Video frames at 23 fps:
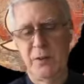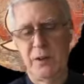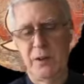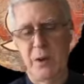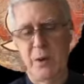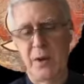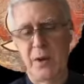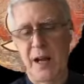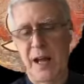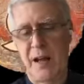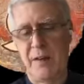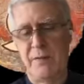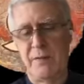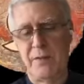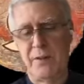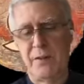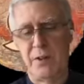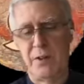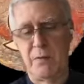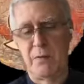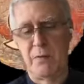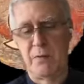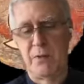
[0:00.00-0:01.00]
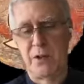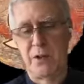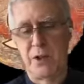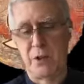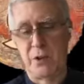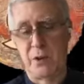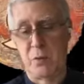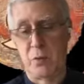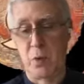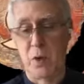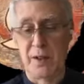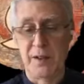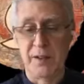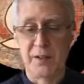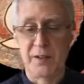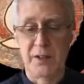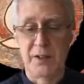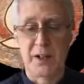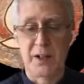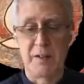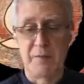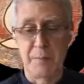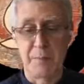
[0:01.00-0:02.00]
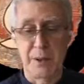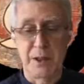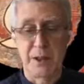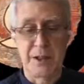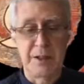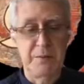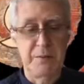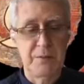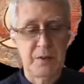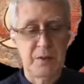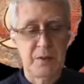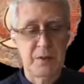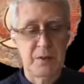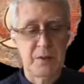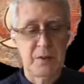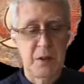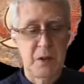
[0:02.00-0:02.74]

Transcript: don't have just one set of beliefs.